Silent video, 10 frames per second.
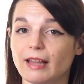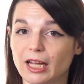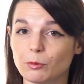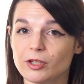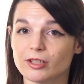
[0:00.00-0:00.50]

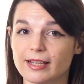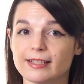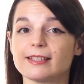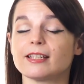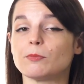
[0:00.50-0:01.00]
language
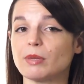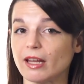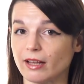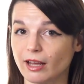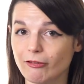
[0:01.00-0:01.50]
lessons in
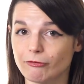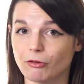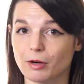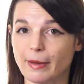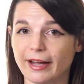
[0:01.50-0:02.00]
PDF
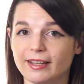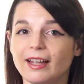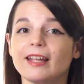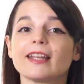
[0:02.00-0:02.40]
format